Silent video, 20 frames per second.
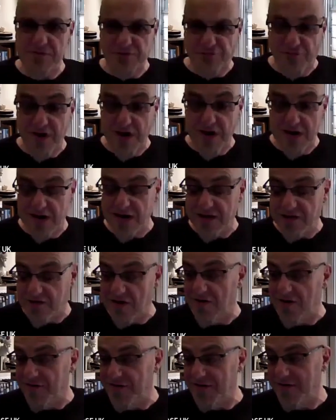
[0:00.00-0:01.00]
really
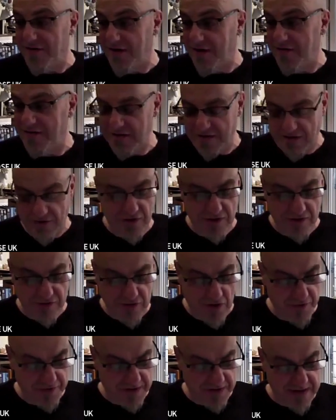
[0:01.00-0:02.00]
good, and
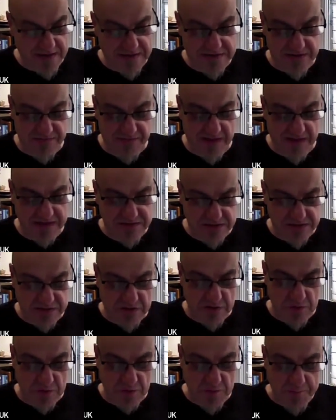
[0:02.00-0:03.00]
not an easy thing to
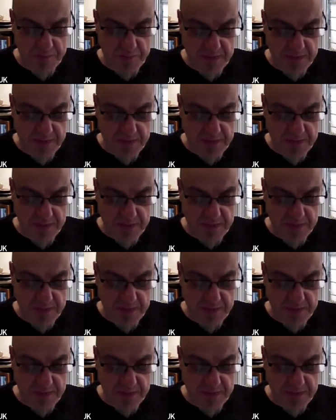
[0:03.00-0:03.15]
do.